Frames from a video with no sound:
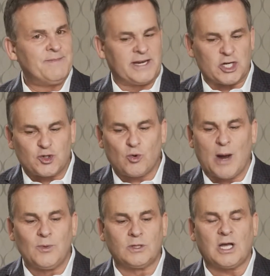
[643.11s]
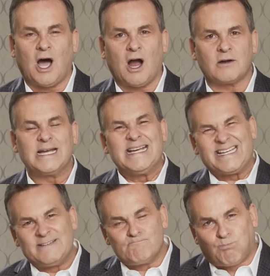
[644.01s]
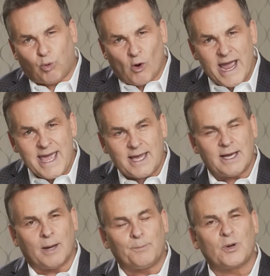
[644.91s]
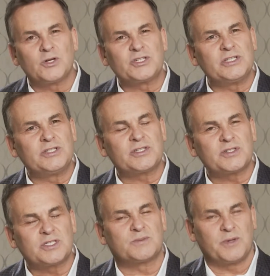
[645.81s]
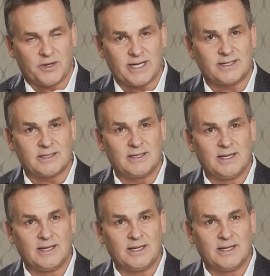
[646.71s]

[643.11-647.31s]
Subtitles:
that a troubled heart can break a person's spirit.